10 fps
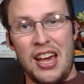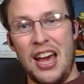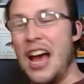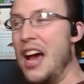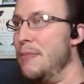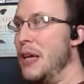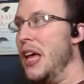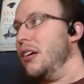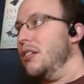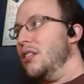And I had to be
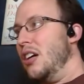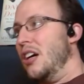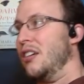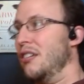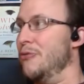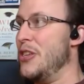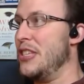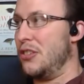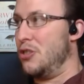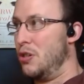like, the
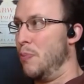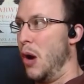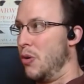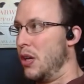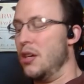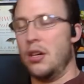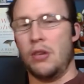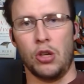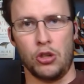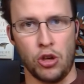physics just broke.
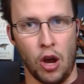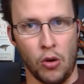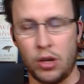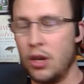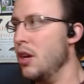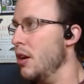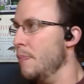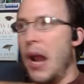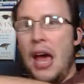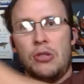It was a joke.
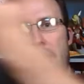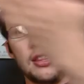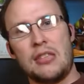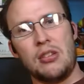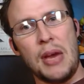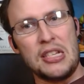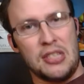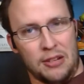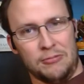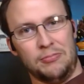But I was like, that's amazing.